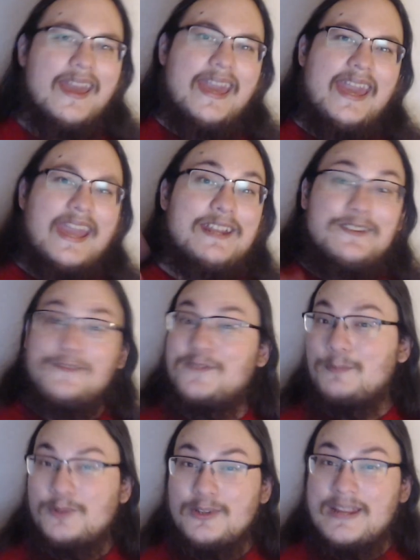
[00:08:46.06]
Aiden
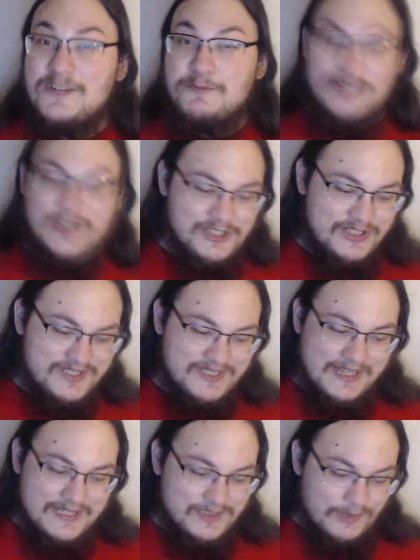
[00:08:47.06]
from Blue Couch Productions
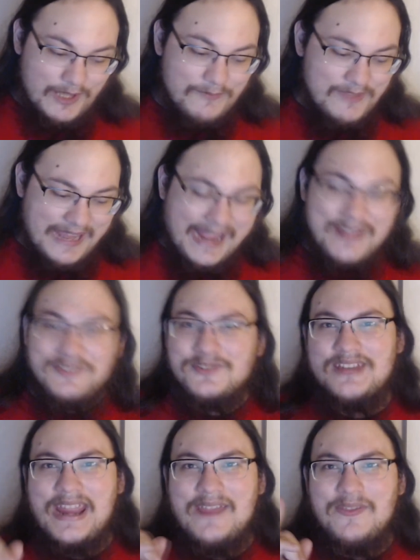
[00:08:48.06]
says, love the
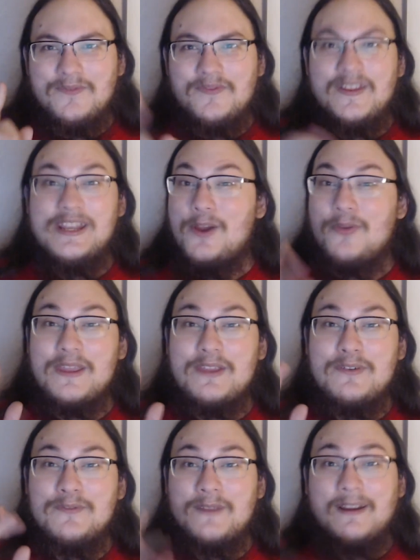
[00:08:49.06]
answers and the video.
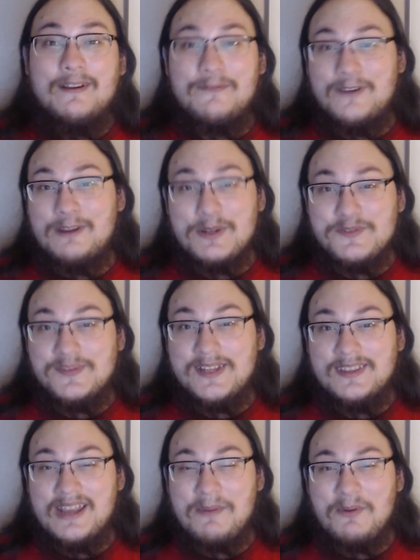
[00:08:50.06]
Thank you very much for
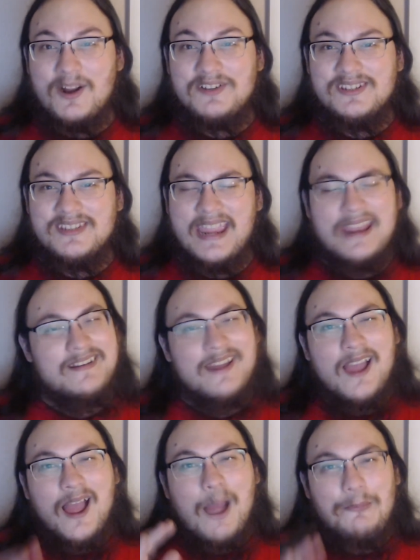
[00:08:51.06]
taking time to watch these, Aiden.
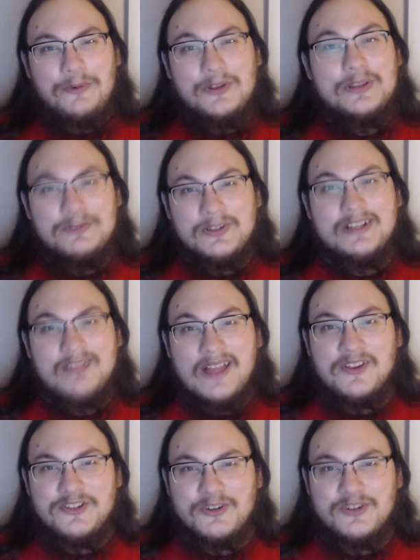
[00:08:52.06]
I'm really
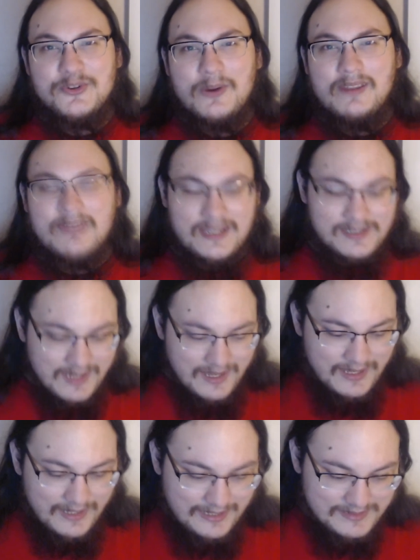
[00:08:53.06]
glad that you're enjoying these.
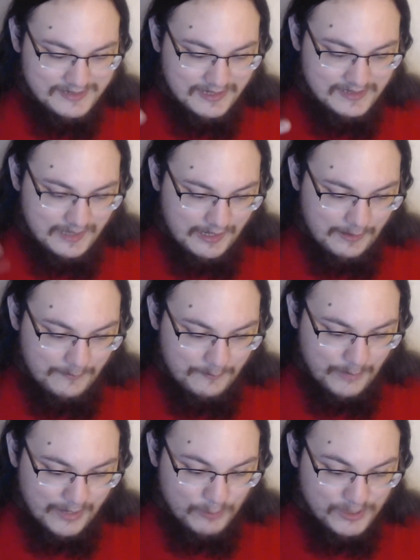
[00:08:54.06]
He says,
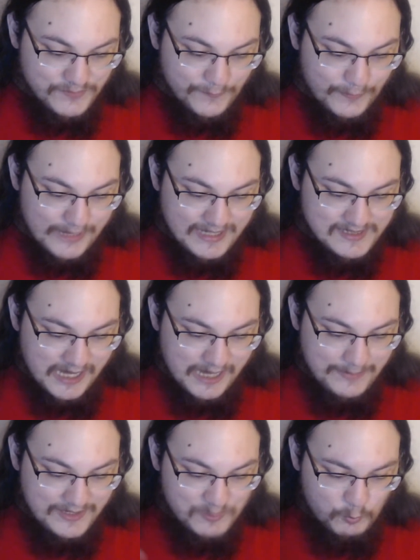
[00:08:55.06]
my question for next
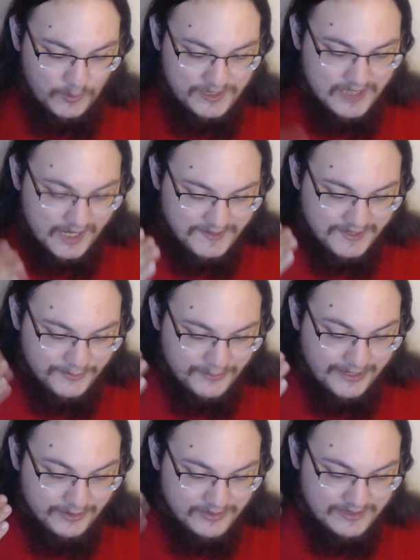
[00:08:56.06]
time is, what content
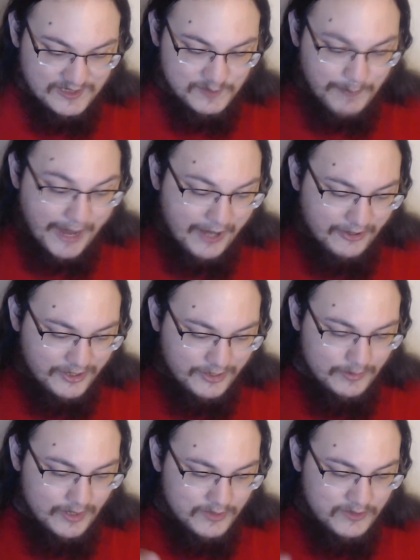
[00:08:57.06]
creators inspire
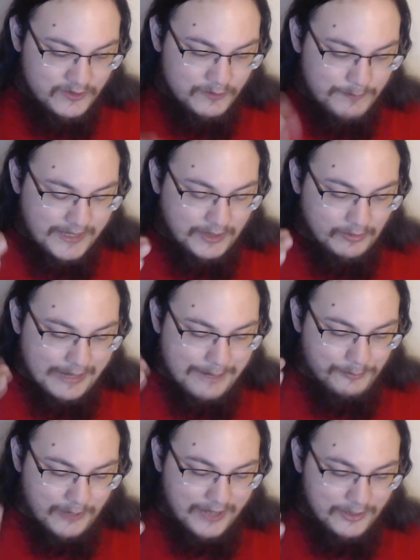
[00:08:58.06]
you to do bigger
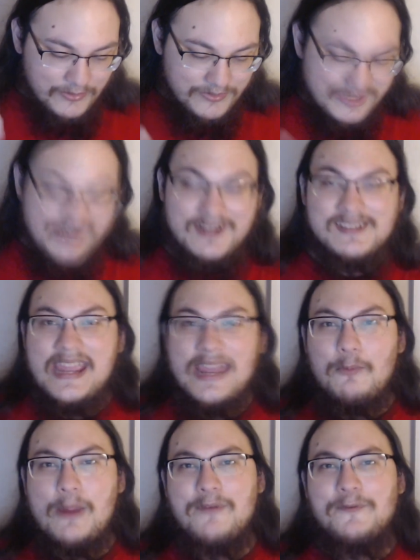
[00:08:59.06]
and brighter things?
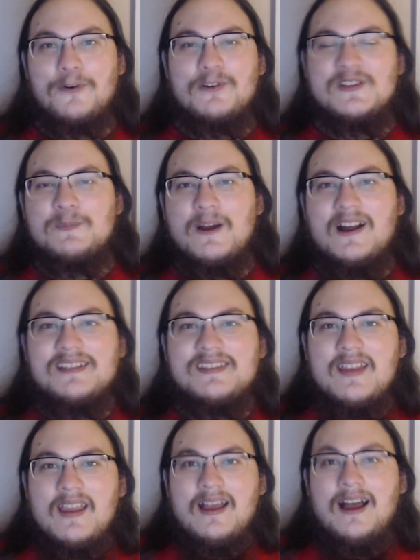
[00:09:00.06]
Can't wait for a response.